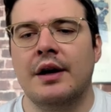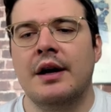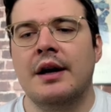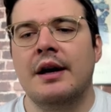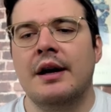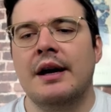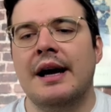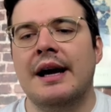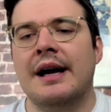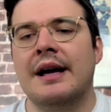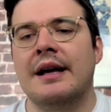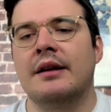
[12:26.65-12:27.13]

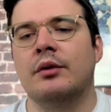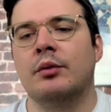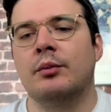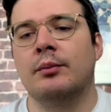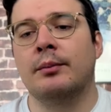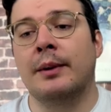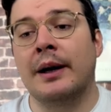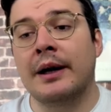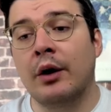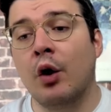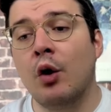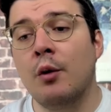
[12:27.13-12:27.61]
And my
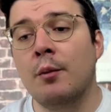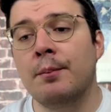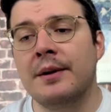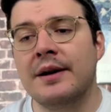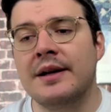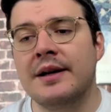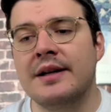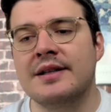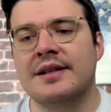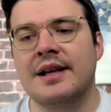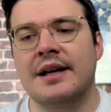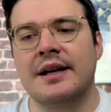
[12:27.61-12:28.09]
hope
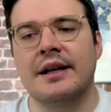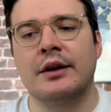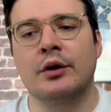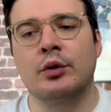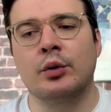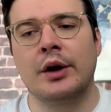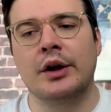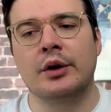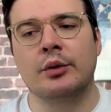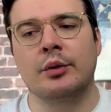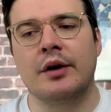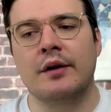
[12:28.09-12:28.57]
is that in
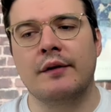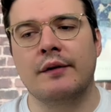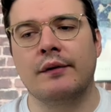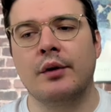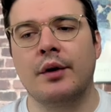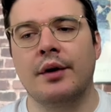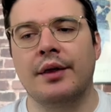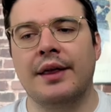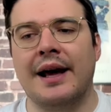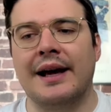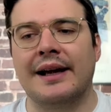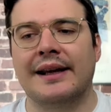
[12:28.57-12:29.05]
2024,
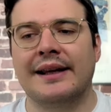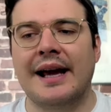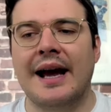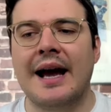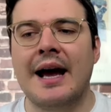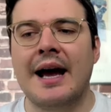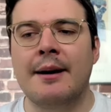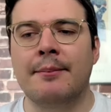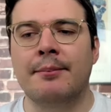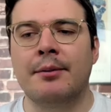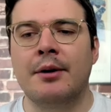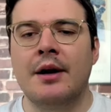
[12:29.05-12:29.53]
that
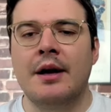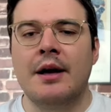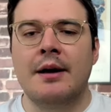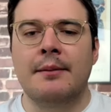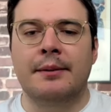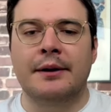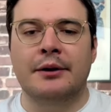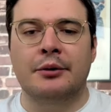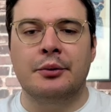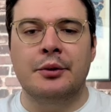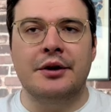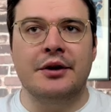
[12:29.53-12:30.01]
gap
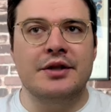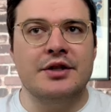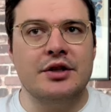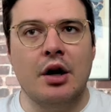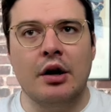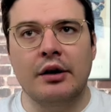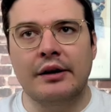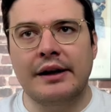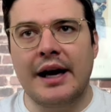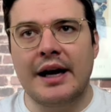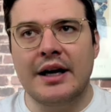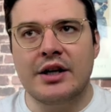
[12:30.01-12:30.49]
between the
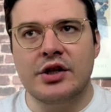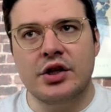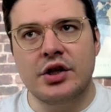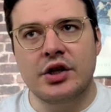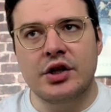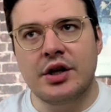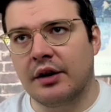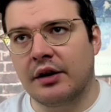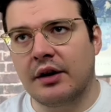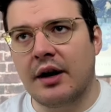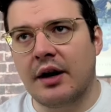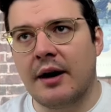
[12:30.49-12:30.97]
stock action and the
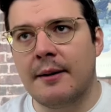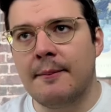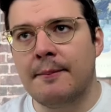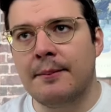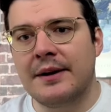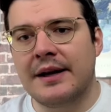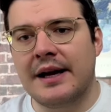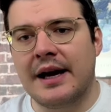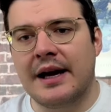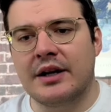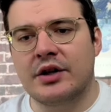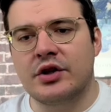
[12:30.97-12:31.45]
company
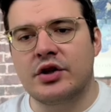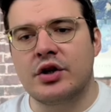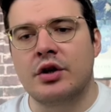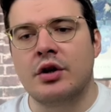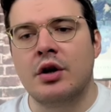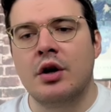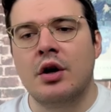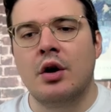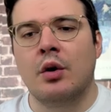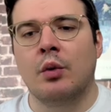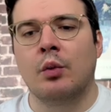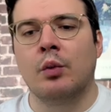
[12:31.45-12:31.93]
action
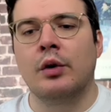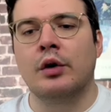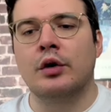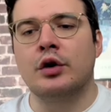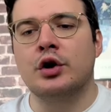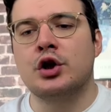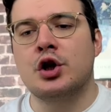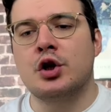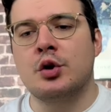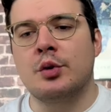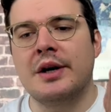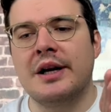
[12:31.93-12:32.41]
will
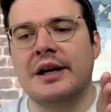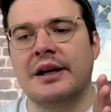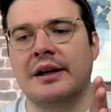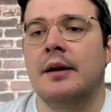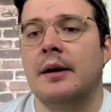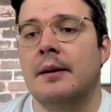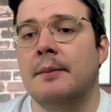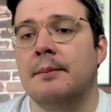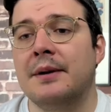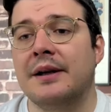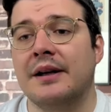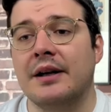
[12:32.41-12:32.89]
shrink,
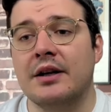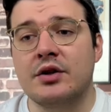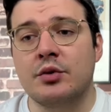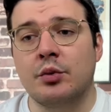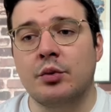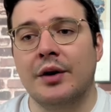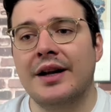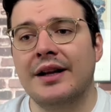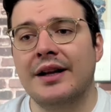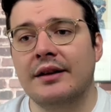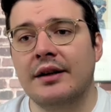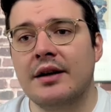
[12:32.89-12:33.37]
because when
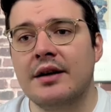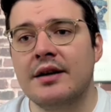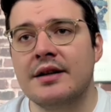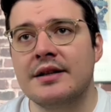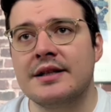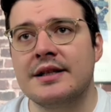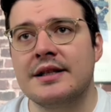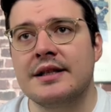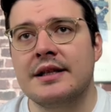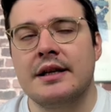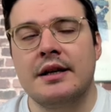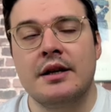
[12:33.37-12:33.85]
it
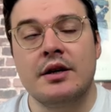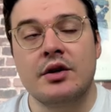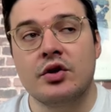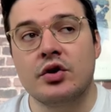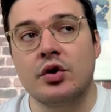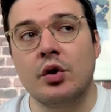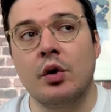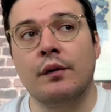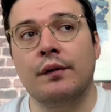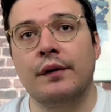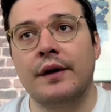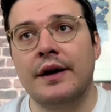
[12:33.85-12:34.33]
does,
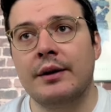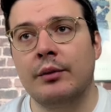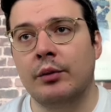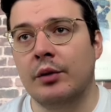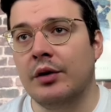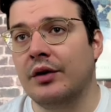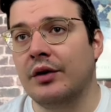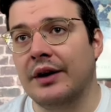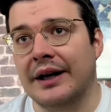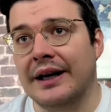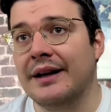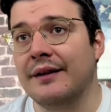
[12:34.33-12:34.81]
SoFi will
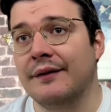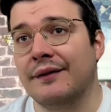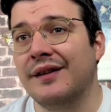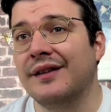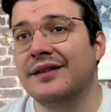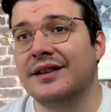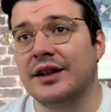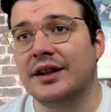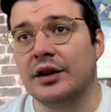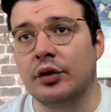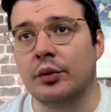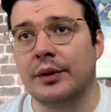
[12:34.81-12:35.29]
hit
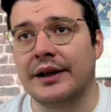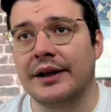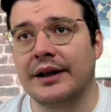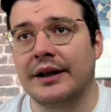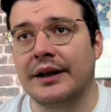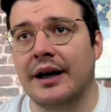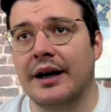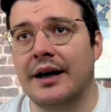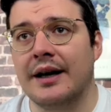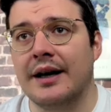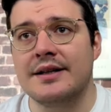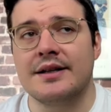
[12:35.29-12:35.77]
52-week
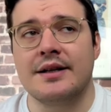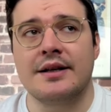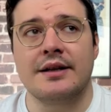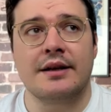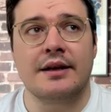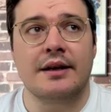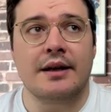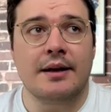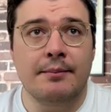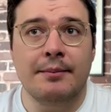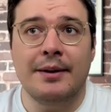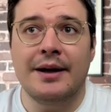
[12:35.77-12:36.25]
highs, and
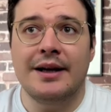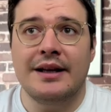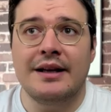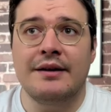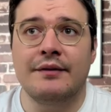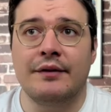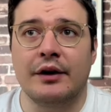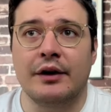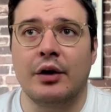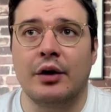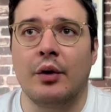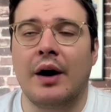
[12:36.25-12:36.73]
it might
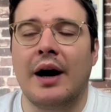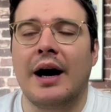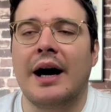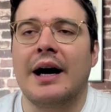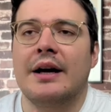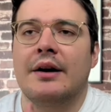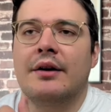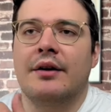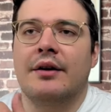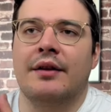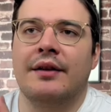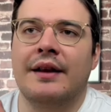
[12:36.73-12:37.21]
even go
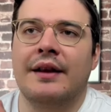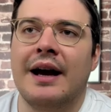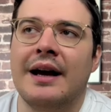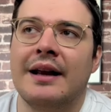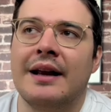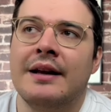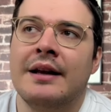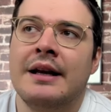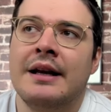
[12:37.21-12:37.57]
higher than that.